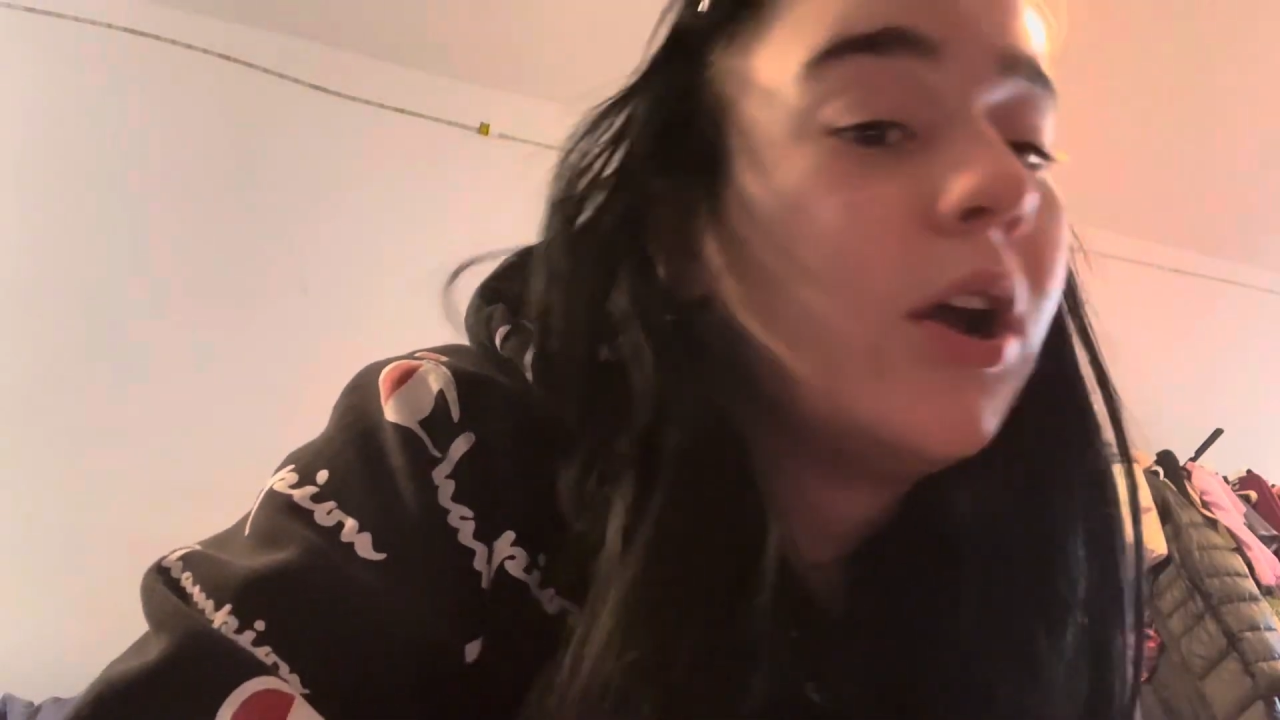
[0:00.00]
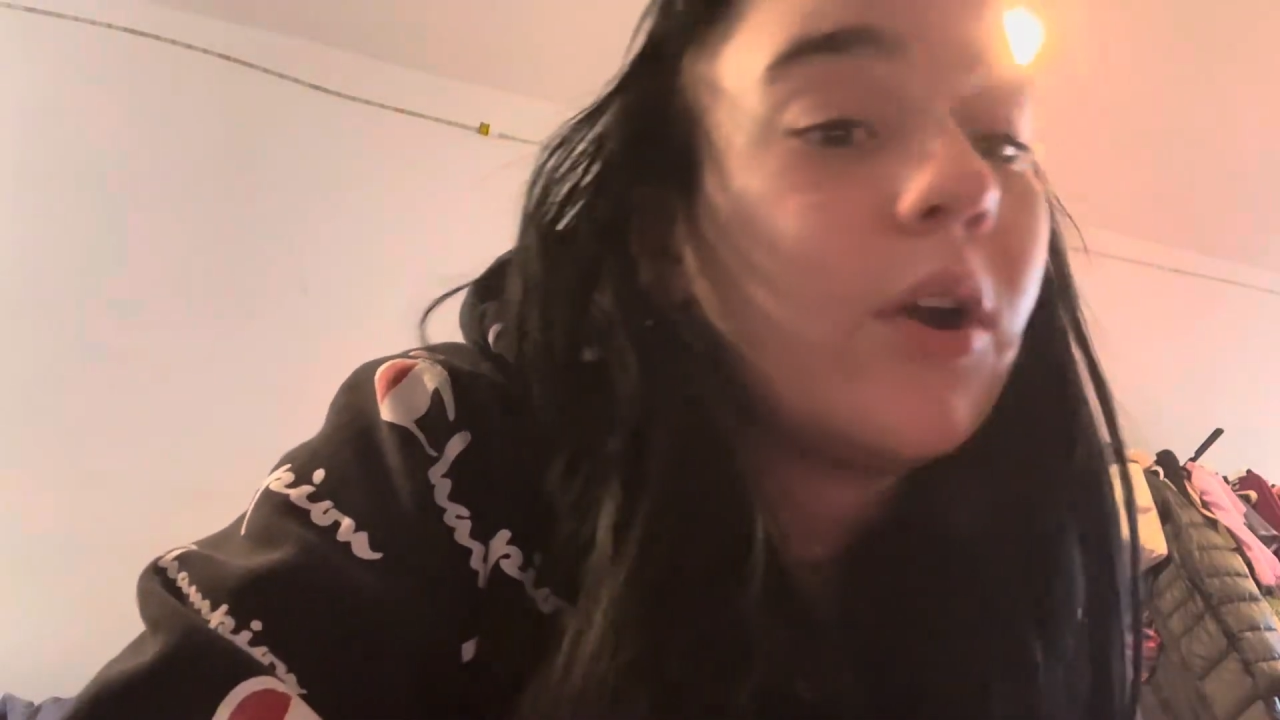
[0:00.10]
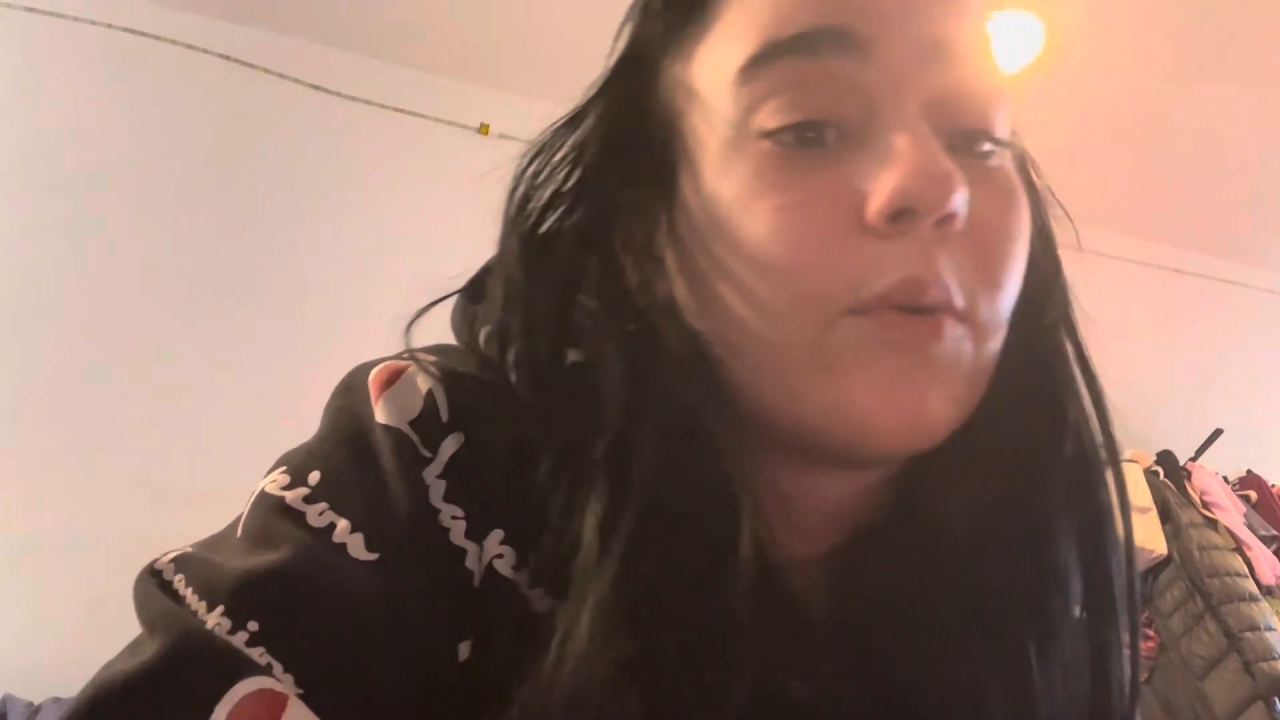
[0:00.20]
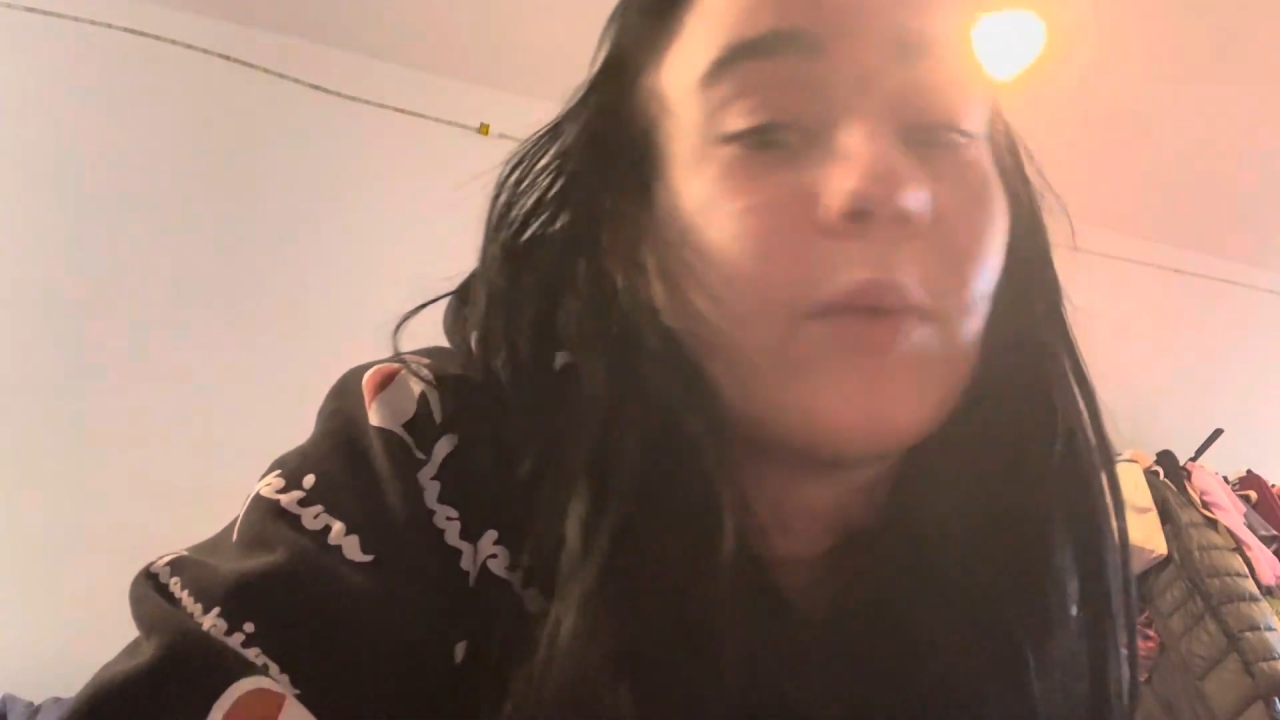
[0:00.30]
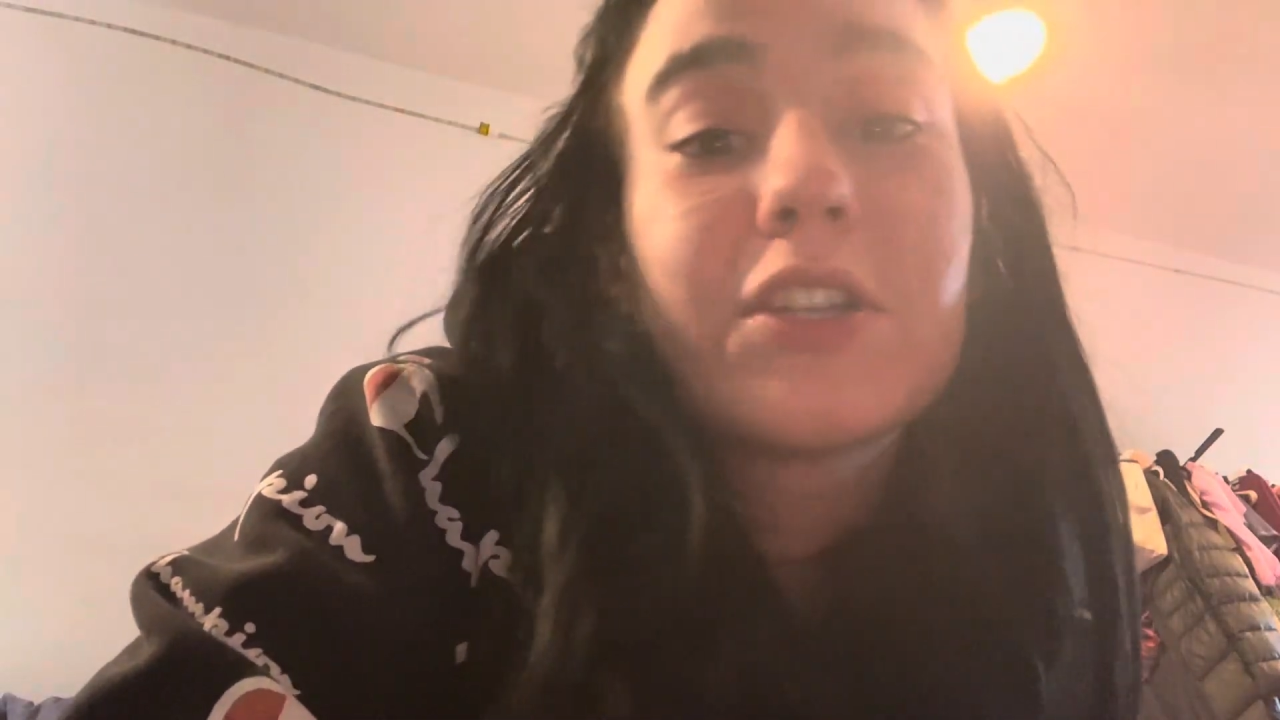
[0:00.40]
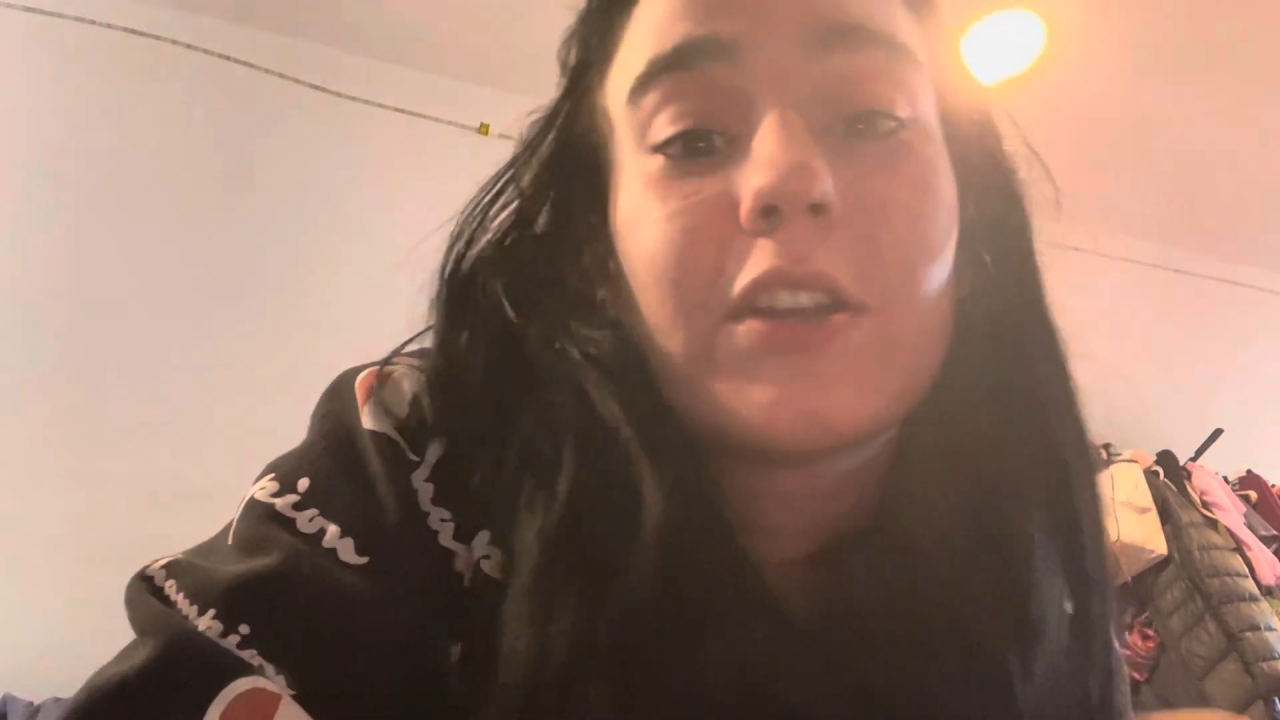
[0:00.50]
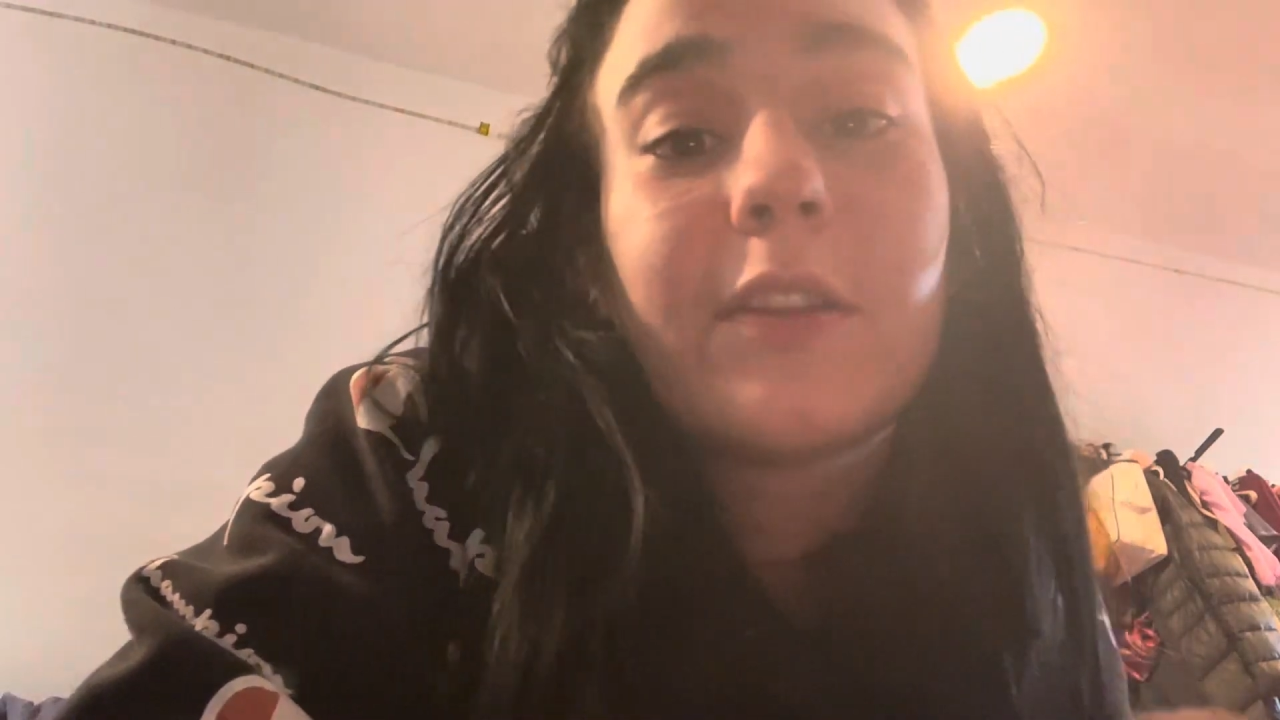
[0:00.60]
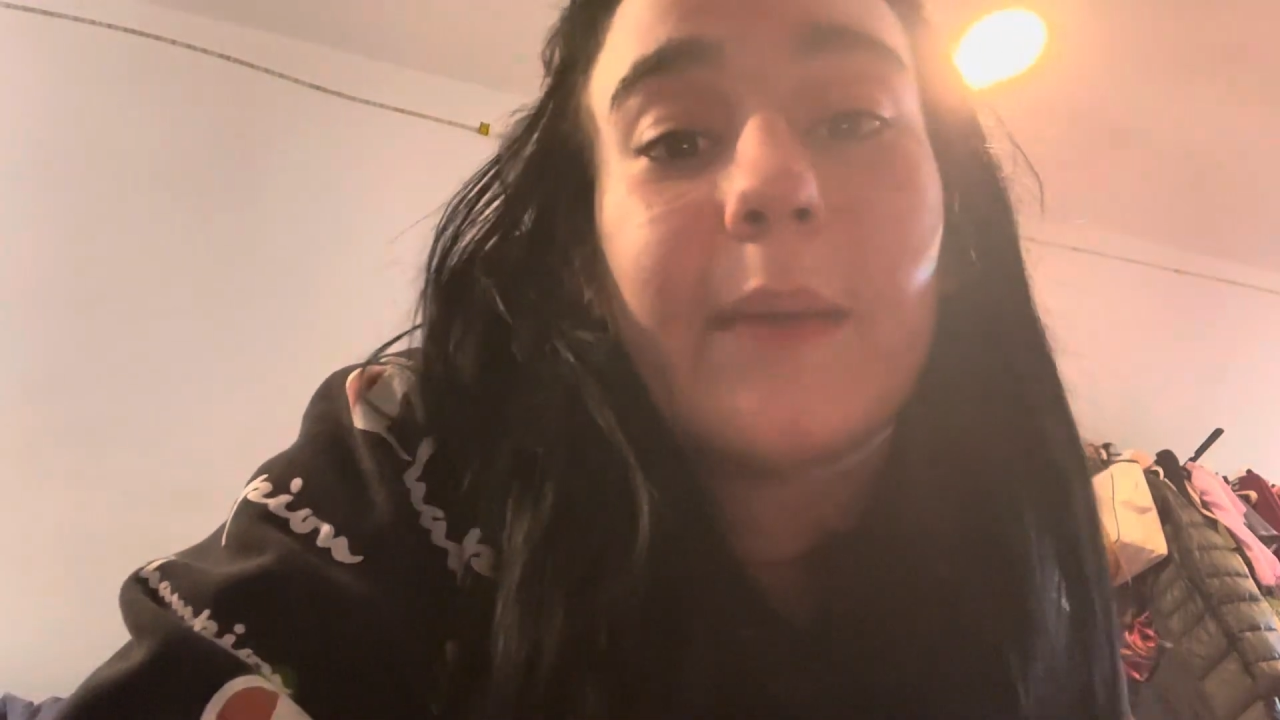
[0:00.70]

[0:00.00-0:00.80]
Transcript: Wish her the